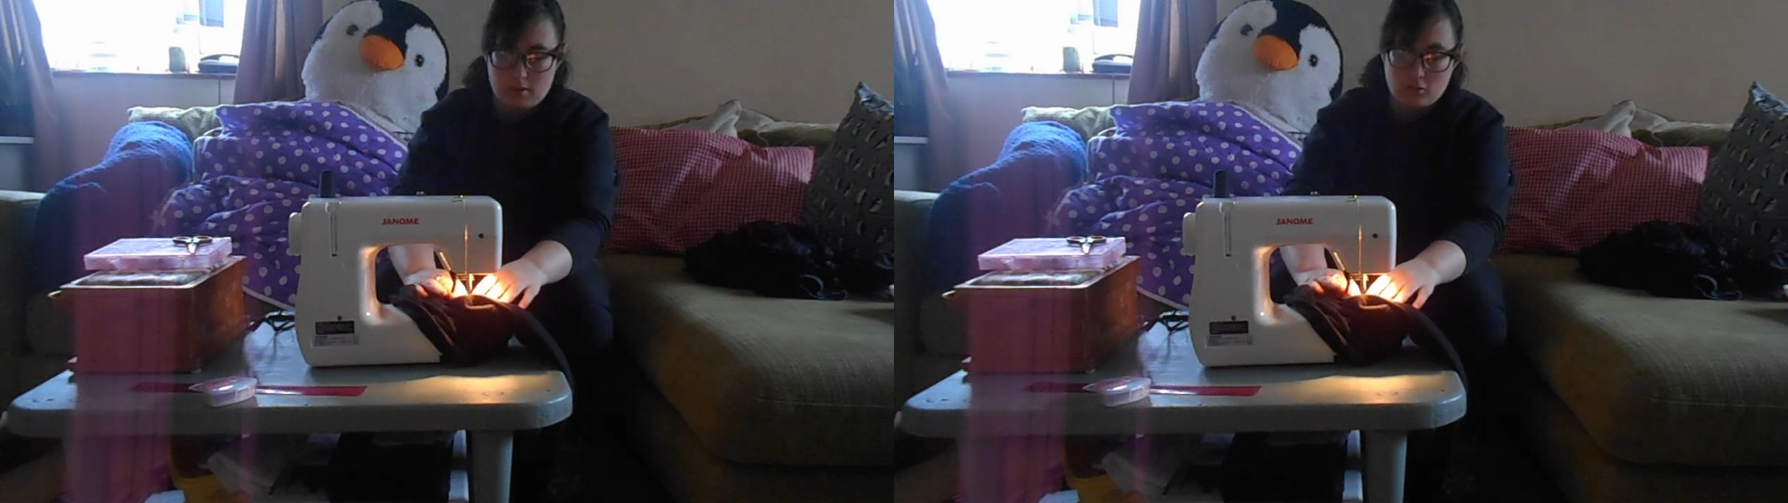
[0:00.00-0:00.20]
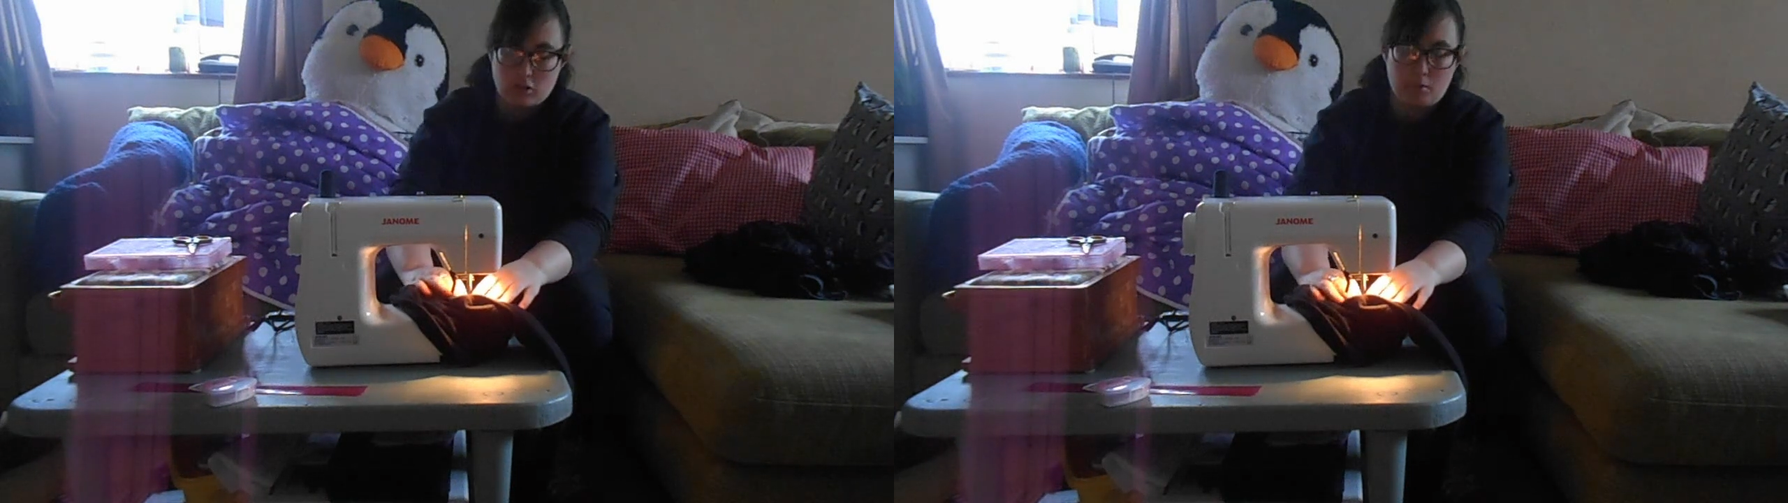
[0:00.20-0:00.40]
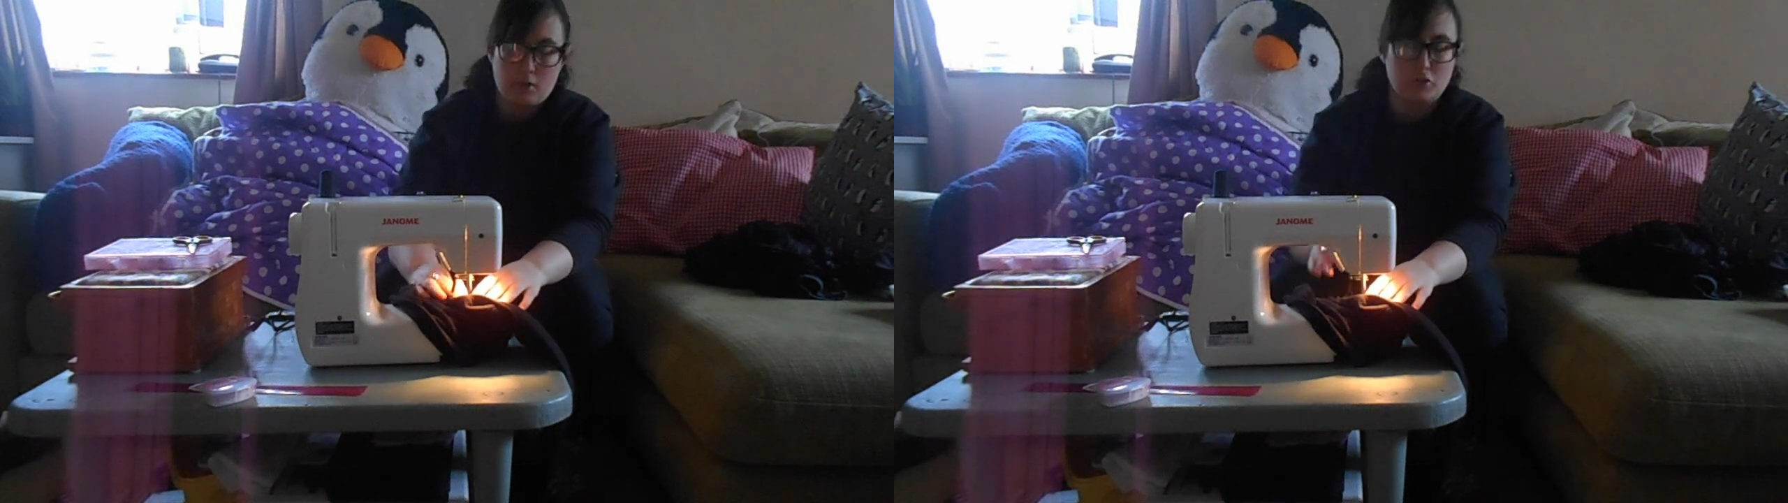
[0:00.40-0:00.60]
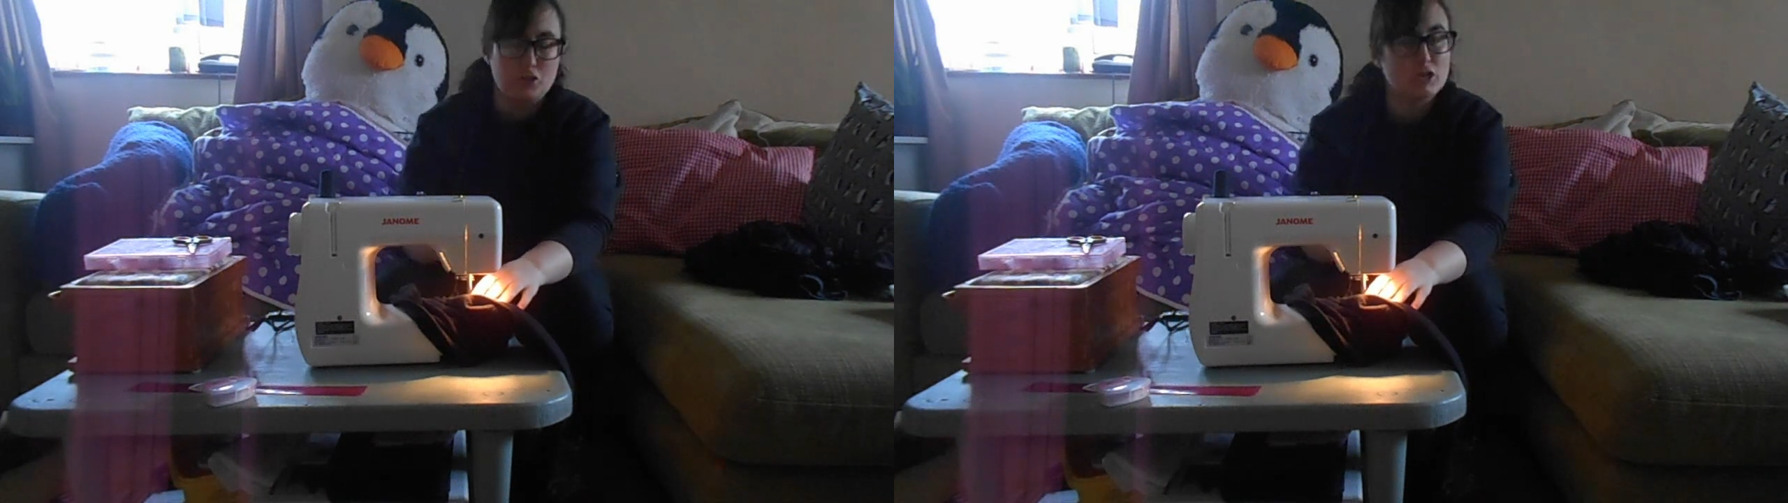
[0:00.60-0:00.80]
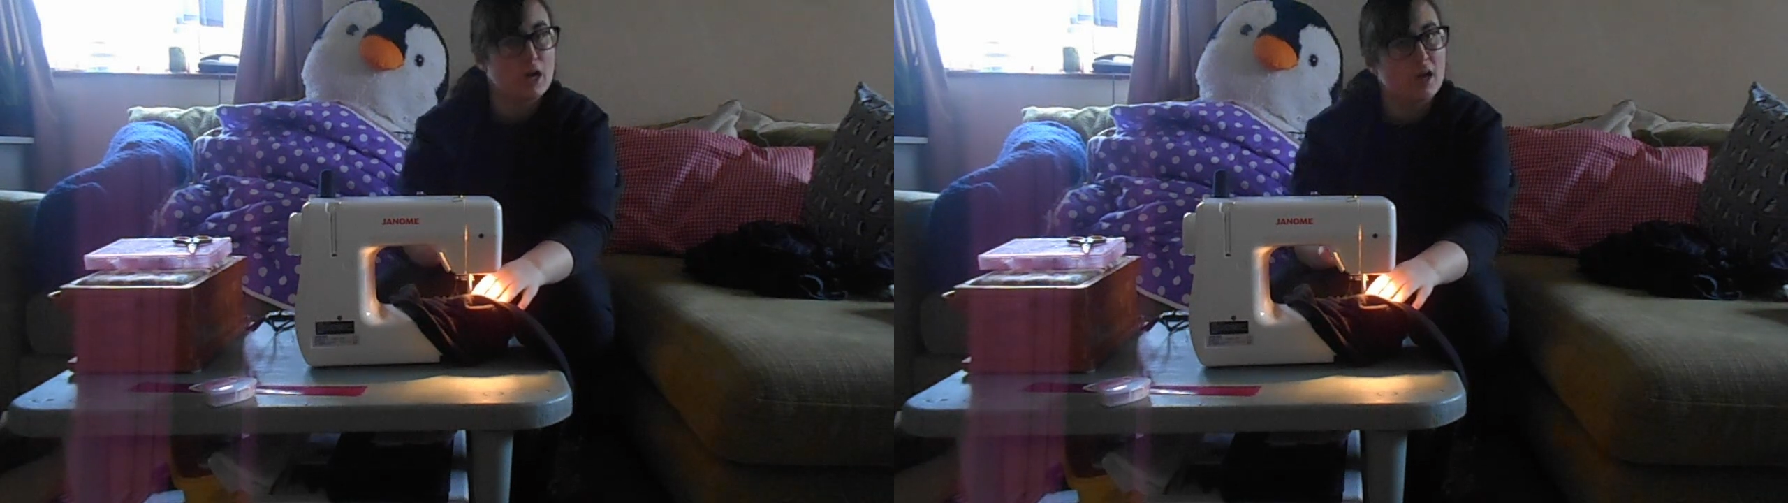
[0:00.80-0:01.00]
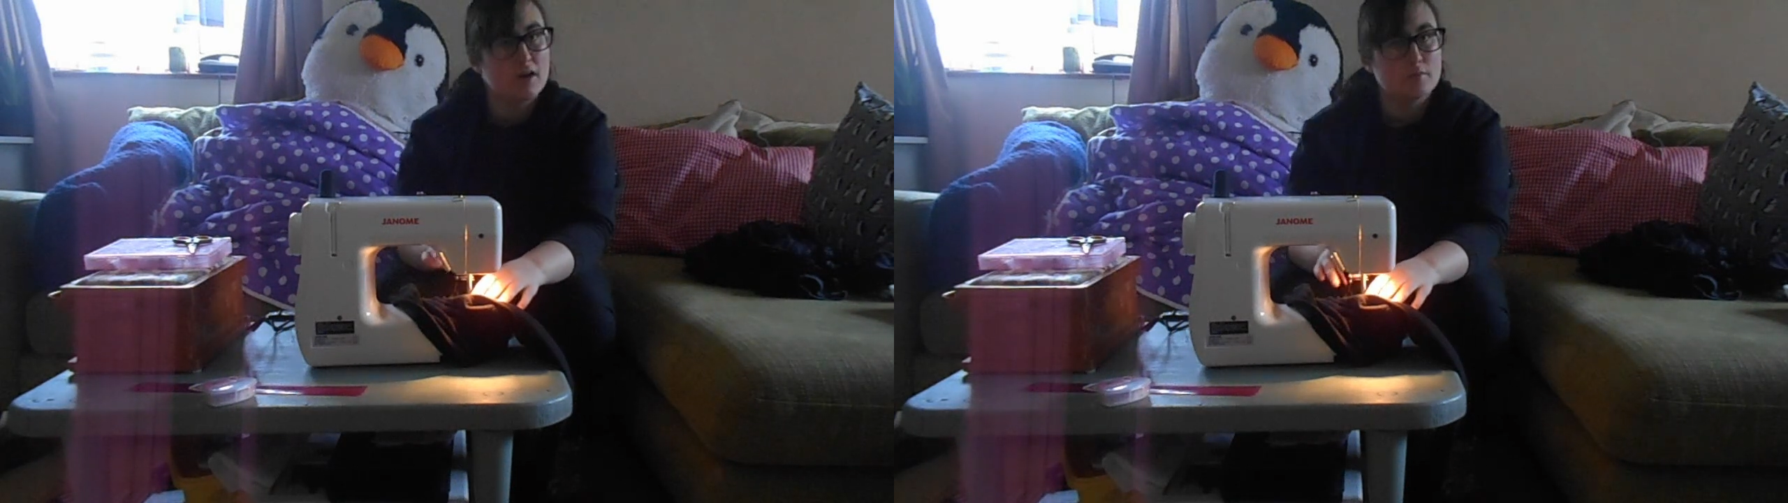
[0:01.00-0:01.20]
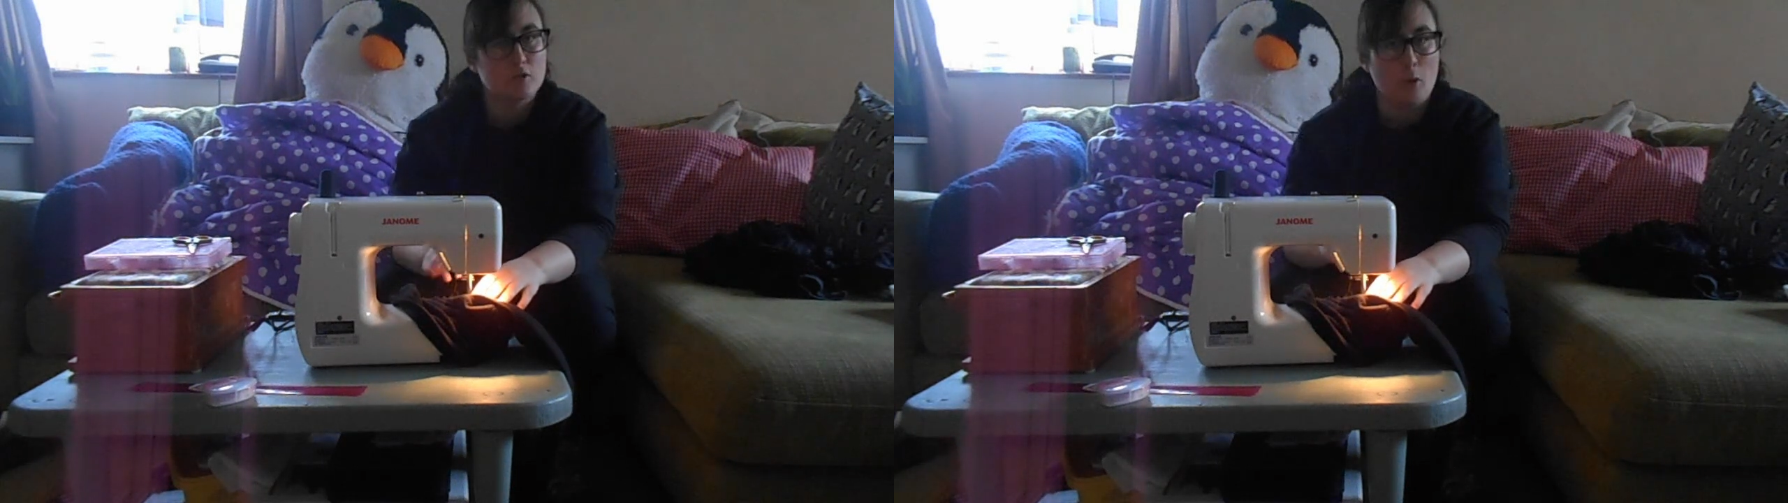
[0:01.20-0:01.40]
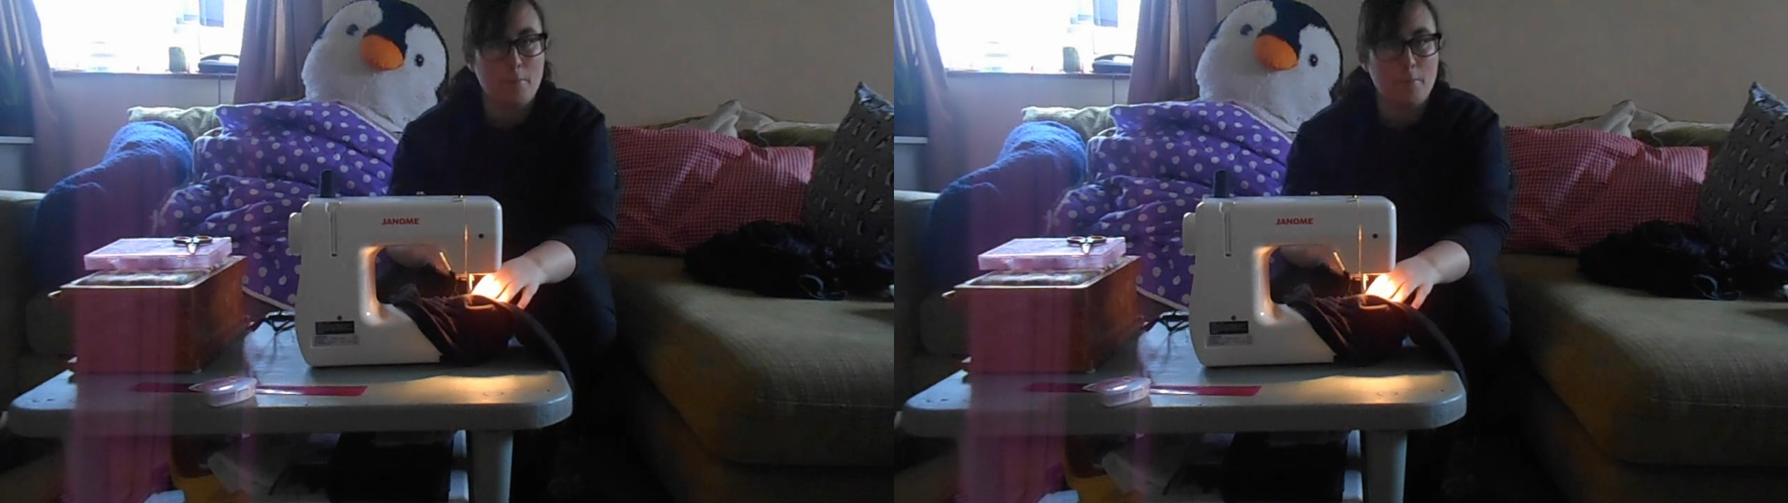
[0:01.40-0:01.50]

So we're going to start, go